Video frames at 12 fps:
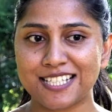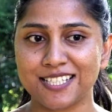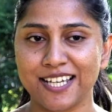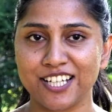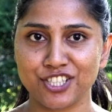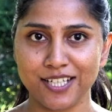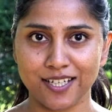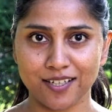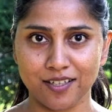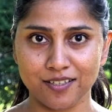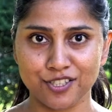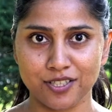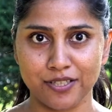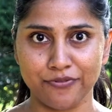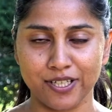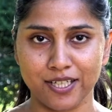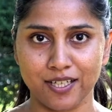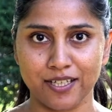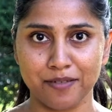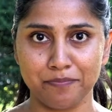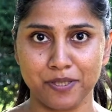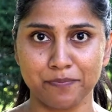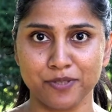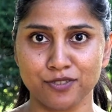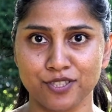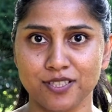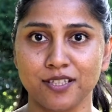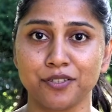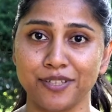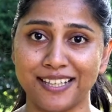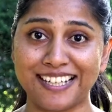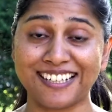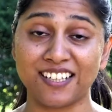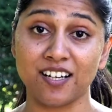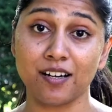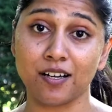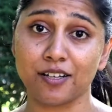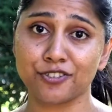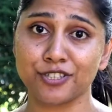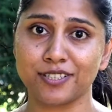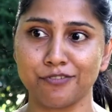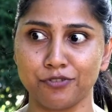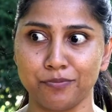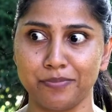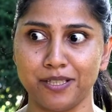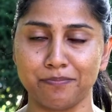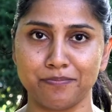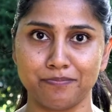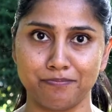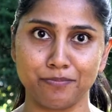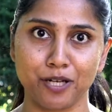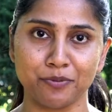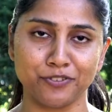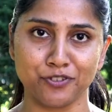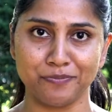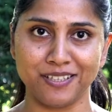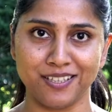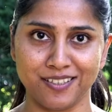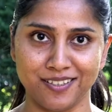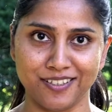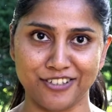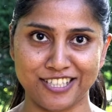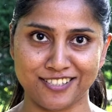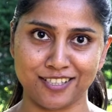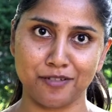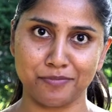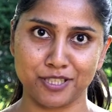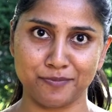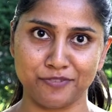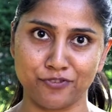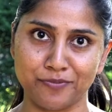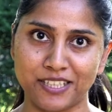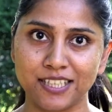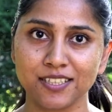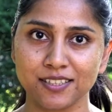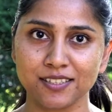change that culture, if I can get people to start doing that in our country, that would be probably would be the greatest accomplishment for me.